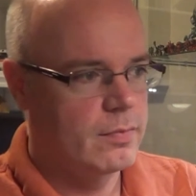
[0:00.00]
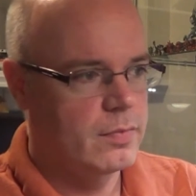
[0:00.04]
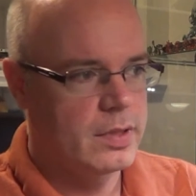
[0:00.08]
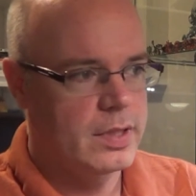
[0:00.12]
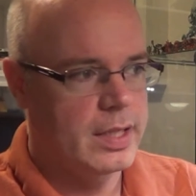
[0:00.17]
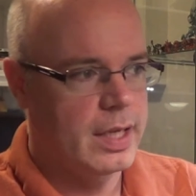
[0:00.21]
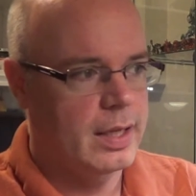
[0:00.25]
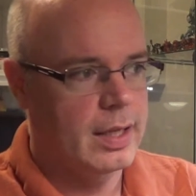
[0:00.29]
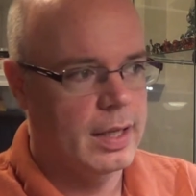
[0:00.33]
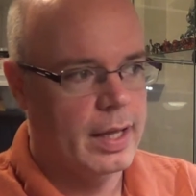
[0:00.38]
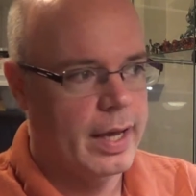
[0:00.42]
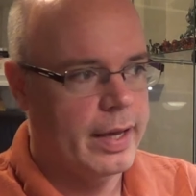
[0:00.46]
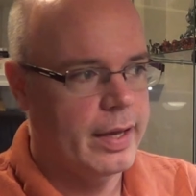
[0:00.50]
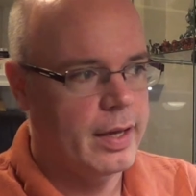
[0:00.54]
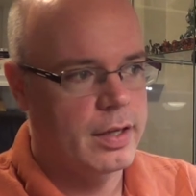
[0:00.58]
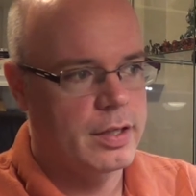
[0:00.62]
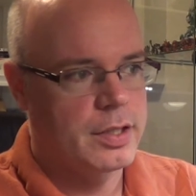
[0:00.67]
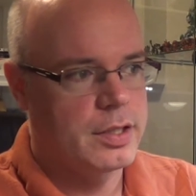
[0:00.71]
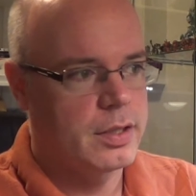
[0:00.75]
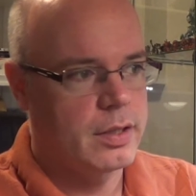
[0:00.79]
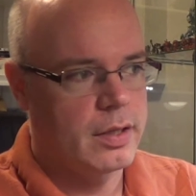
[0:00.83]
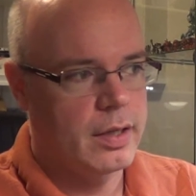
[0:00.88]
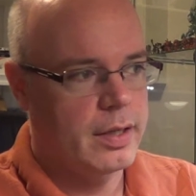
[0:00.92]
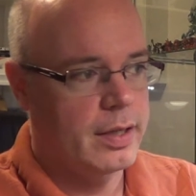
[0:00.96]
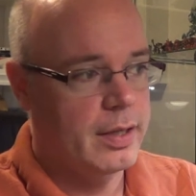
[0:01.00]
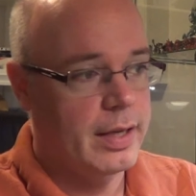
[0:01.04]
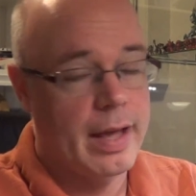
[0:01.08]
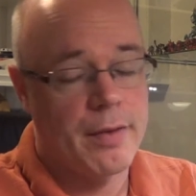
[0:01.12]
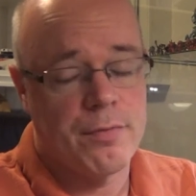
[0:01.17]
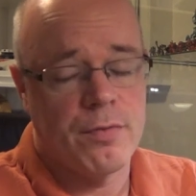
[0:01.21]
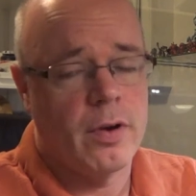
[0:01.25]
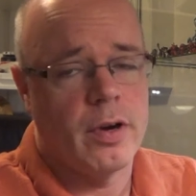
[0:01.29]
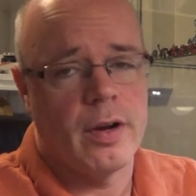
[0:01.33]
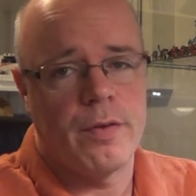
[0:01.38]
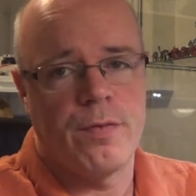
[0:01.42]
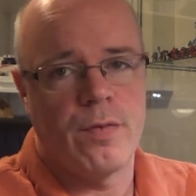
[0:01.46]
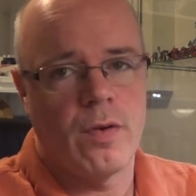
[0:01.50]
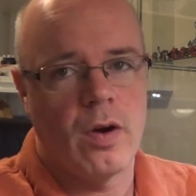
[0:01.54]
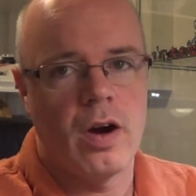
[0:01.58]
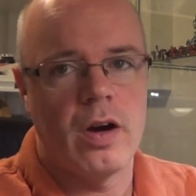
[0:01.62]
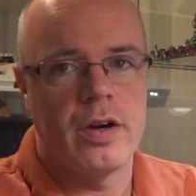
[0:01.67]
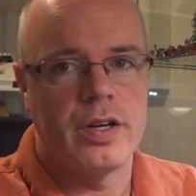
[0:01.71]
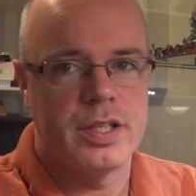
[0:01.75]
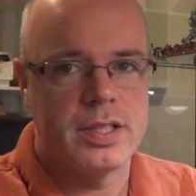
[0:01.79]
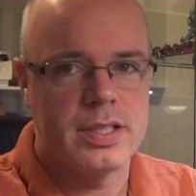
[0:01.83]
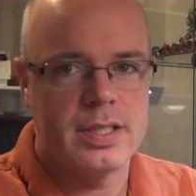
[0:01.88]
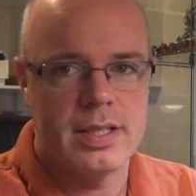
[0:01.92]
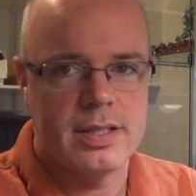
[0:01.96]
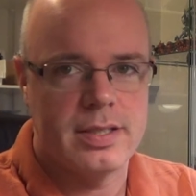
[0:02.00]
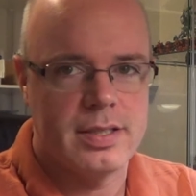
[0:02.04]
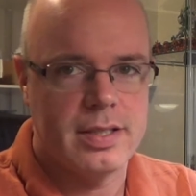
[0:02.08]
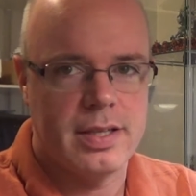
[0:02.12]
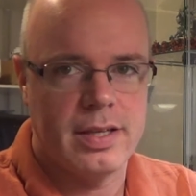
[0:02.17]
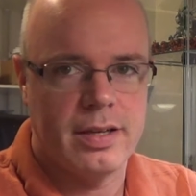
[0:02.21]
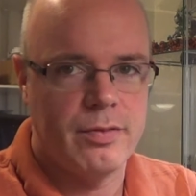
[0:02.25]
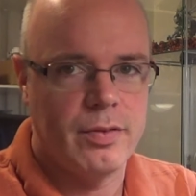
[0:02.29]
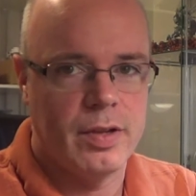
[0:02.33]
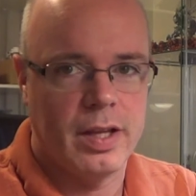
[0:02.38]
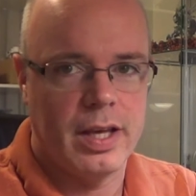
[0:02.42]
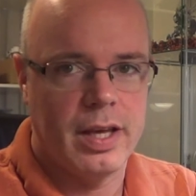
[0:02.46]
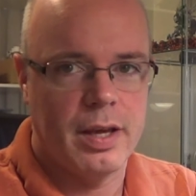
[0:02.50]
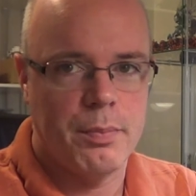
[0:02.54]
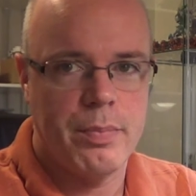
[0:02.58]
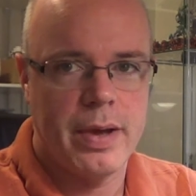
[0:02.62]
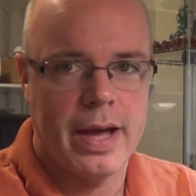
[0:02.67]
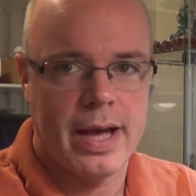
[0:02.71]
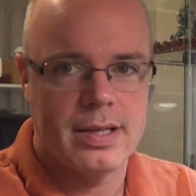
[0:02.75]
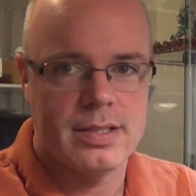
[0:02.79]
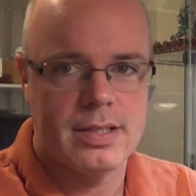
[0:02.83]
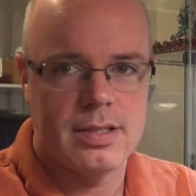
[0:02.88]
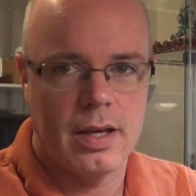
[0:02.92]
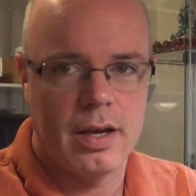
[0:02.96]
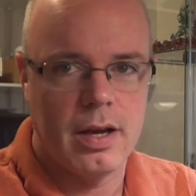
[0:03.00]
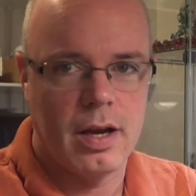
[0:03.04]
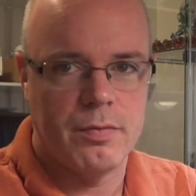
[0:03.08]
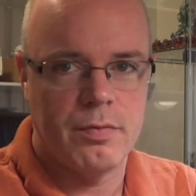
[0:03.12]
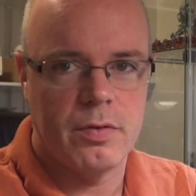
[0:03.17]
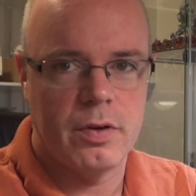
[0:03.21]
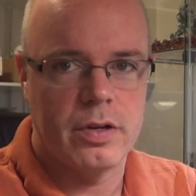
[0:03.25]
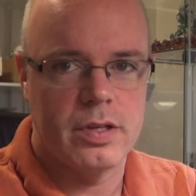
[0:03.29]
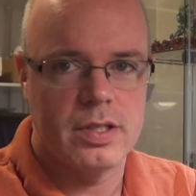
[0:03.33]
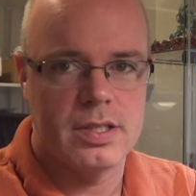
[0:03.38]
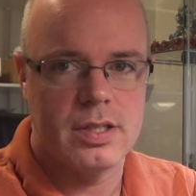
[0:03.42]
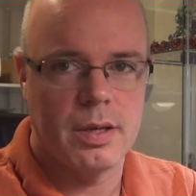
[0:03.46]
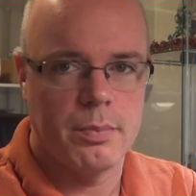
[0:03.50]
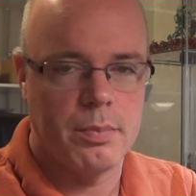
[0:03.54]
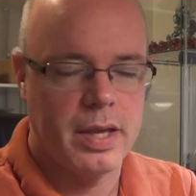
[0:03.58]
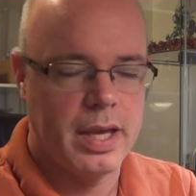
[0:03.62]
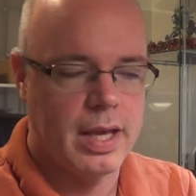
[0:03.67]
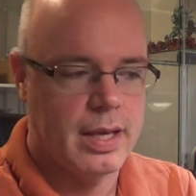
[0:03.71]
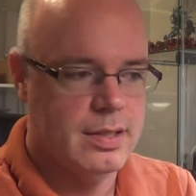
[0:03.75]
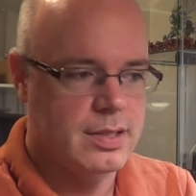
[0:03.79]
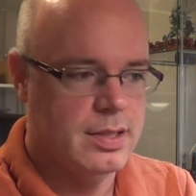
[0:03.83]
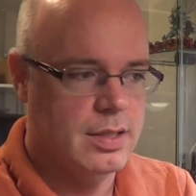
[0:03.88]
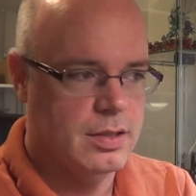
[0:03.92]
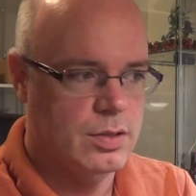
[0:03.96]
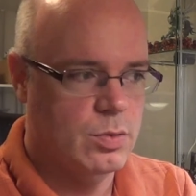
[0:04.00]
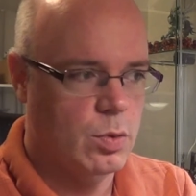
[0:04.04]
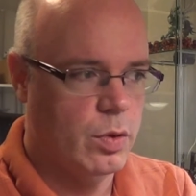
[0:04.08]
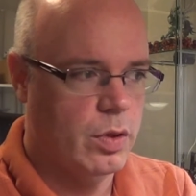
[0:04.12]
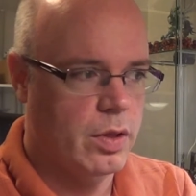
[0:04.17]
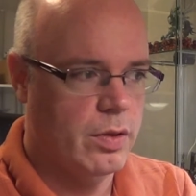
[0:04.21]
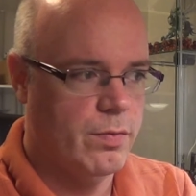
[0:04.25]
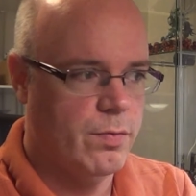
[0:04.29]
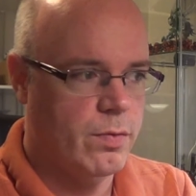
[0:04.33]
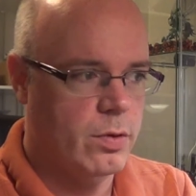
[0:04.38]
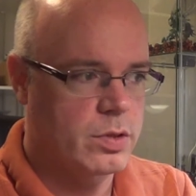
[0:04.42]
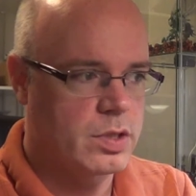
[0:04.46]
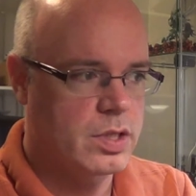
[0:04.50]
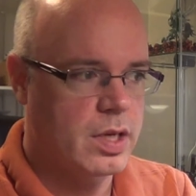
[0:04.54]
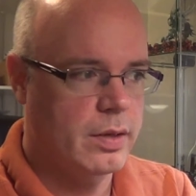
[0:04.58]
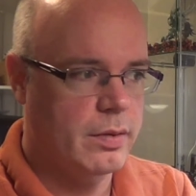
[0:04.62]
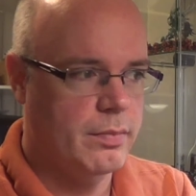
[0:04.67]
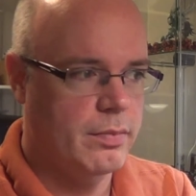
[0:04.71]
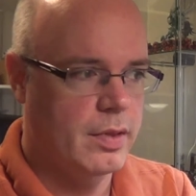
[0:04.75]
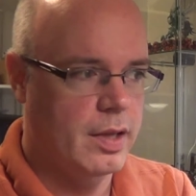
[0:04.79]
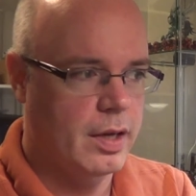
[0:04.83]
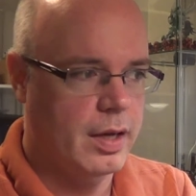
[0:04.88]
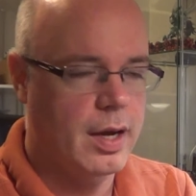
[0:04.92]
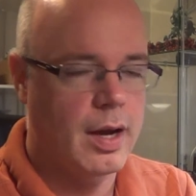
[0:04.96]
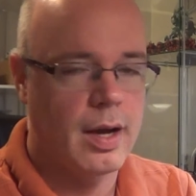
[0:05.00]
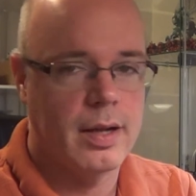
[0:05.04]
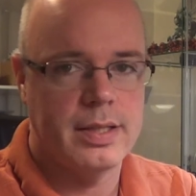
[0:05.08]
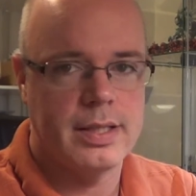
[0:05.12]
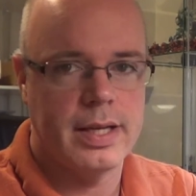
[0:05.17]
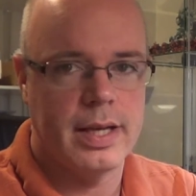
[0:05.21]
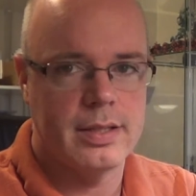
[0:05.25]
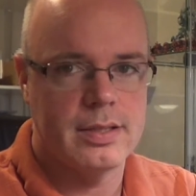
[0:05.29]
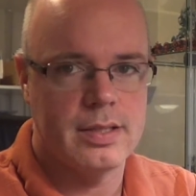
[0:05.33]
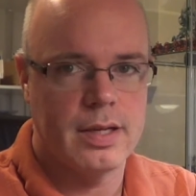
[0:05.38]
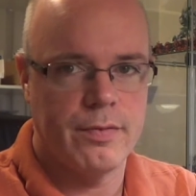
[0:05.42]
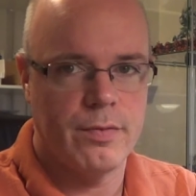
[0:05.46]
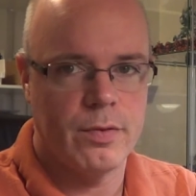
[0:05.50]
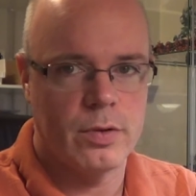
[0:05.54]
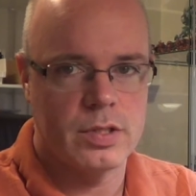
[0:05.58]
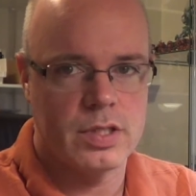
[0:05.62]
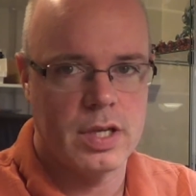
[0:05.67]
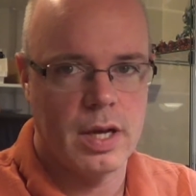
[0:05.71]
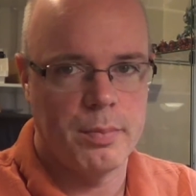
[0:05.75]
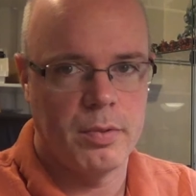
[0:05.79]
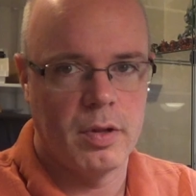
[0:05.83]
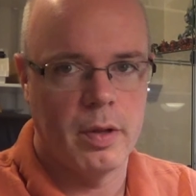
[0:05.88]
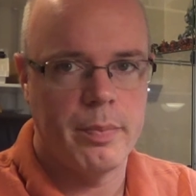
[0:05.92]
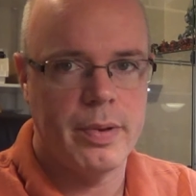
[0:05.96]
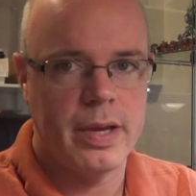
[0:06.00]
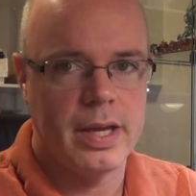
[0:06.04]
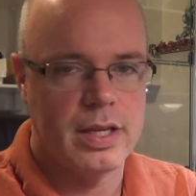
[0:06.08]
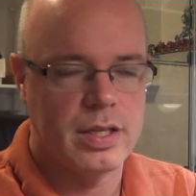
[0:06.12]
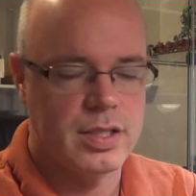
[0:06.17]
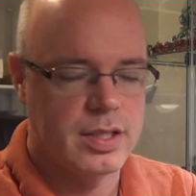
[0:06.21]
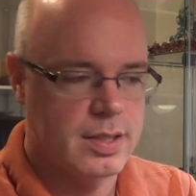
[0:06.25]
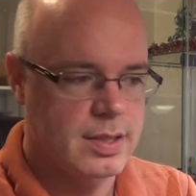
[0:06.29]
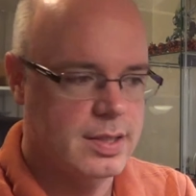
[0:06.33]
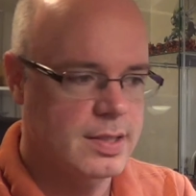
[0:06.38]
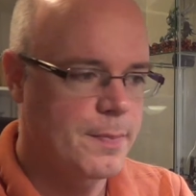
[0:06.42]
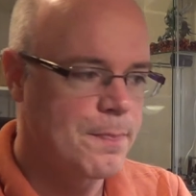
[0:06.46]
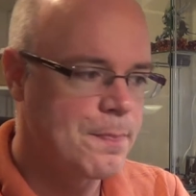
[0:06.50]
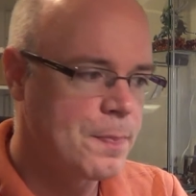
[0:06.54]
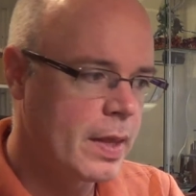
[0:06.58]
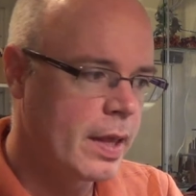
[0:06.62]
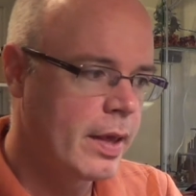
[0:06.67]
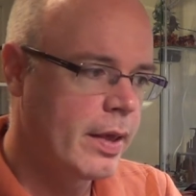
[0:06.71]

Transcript: didn't like it get very far just because it didn't really get past the cover in some cases, or the contents in the first couple of pages.